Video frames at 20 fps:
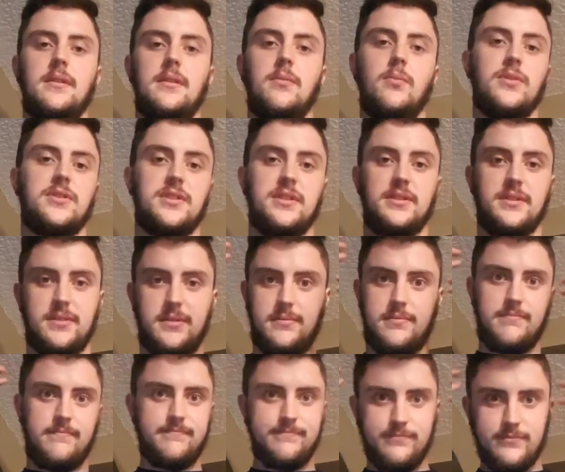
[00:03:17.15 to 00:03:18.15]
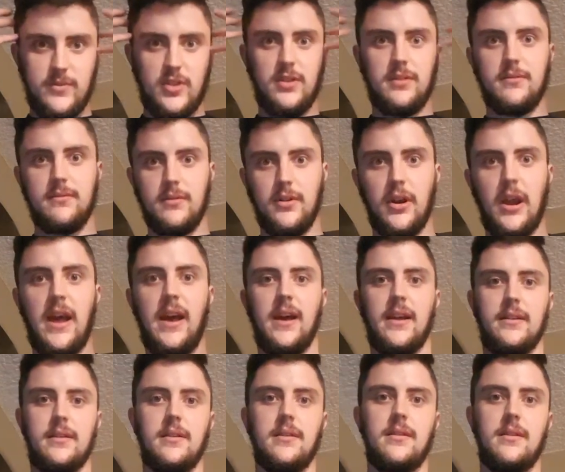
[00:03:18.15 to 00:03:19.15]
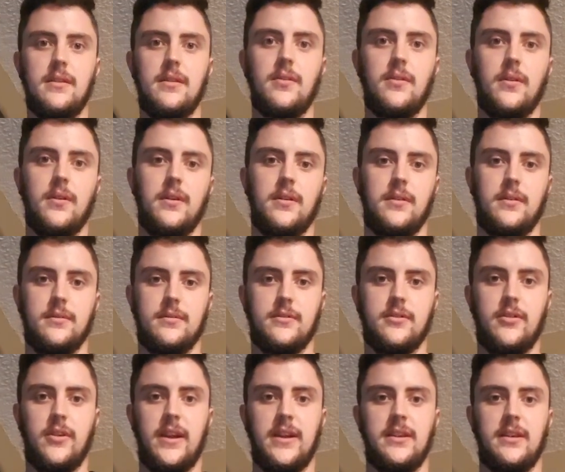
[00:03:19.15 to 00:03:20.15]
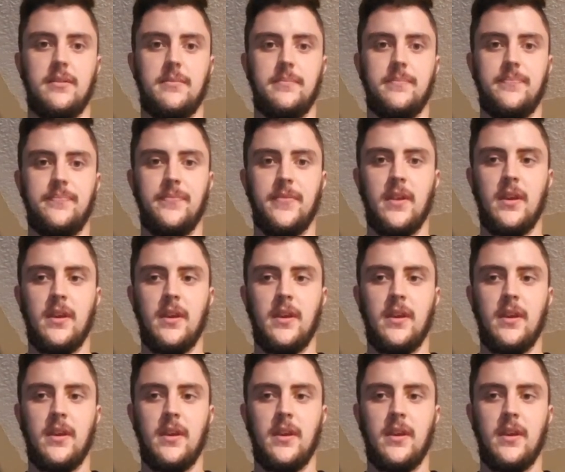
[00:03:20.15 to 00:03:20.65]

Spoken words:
which is your head or cranium.